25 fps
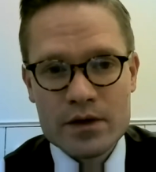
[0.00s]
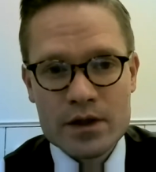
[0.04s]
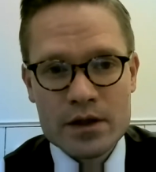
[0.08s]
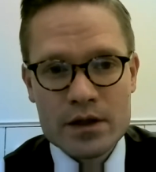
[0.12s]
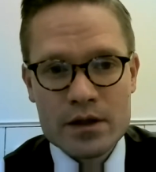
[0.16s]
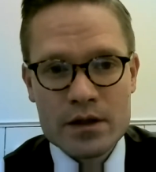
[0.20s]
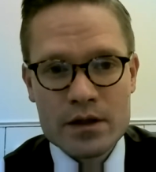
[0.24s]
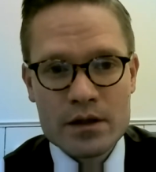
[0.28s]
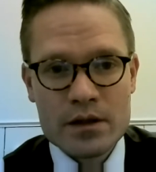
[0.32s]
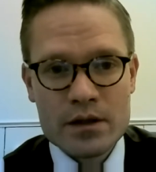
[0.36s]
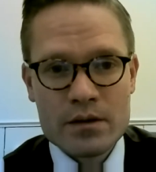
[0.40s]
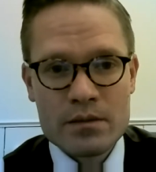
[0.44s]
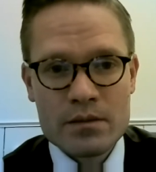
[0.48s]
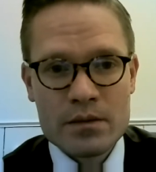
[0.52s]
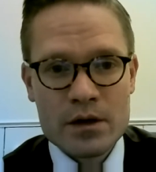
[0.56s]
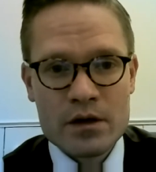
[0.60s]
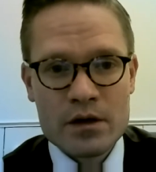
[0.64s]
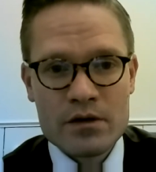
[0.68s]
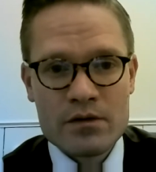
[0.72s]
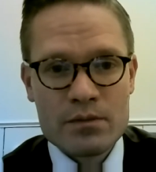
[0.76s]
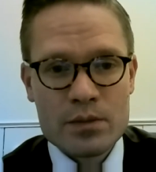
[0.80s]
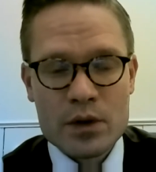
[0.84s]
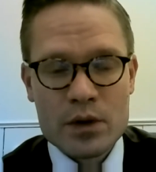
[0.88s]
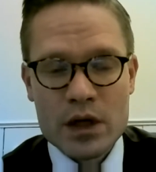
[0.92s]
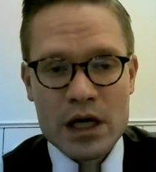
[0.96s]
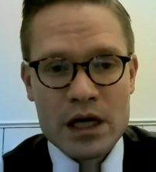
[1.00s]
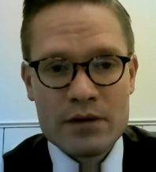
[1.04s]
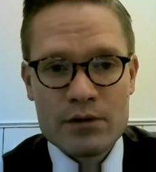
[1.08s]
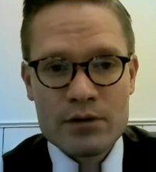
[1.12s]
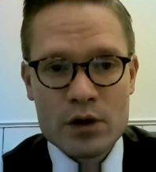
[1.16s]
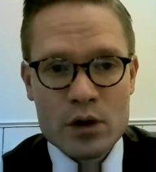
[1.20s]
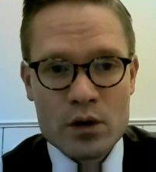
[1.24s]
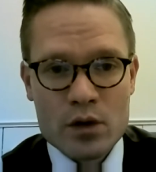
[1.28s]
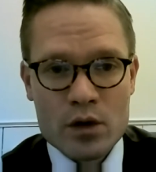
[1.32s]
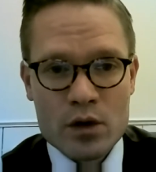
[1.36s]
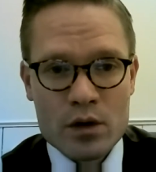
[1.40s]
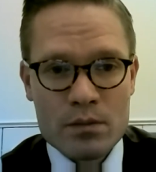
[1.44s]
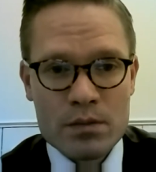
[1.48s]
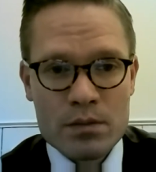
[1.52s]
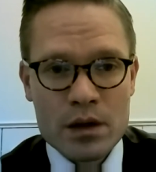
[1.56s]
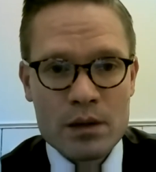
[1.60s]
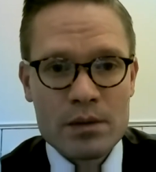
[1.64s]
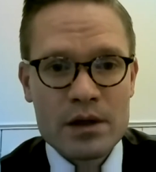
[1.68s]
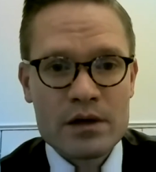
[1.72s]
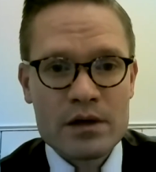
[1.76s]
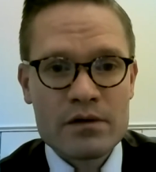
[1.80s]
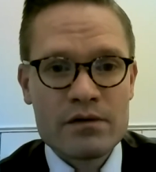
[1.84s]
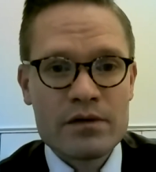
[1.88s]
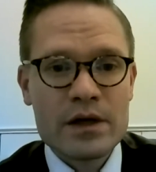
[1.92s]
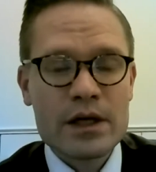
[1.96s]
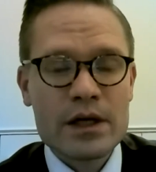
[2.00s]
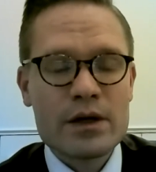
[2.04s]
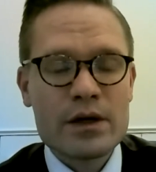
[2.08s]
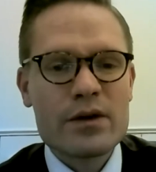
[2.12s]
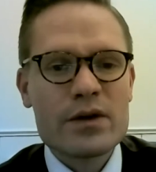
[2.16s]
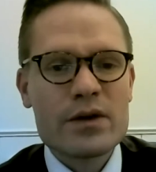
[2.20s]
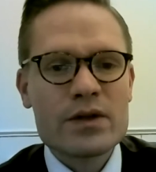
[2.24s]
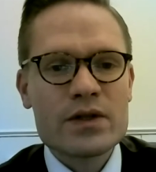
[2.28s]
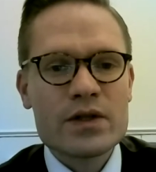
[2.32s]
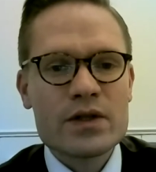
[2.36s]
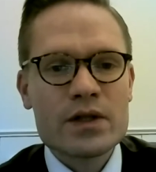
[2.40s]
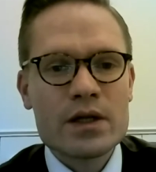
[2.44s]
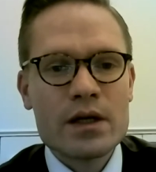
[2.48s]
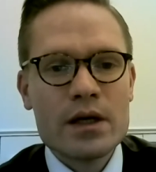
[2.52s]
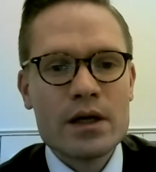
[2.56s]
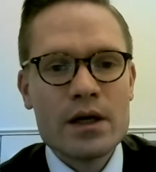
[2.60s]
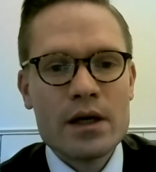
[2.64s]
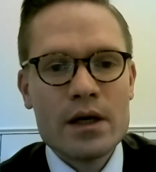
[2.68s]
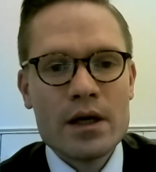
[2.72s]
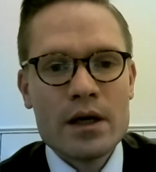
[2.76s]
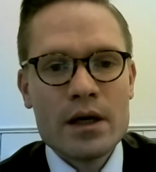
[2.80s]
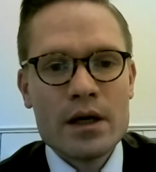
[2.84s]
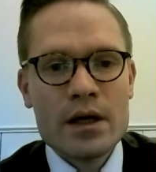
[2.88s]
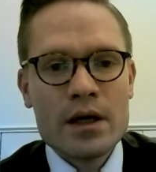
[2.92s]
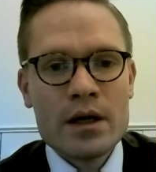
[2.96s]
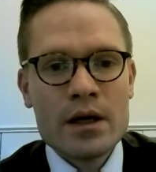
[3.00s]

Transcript: uh, of private or public figures,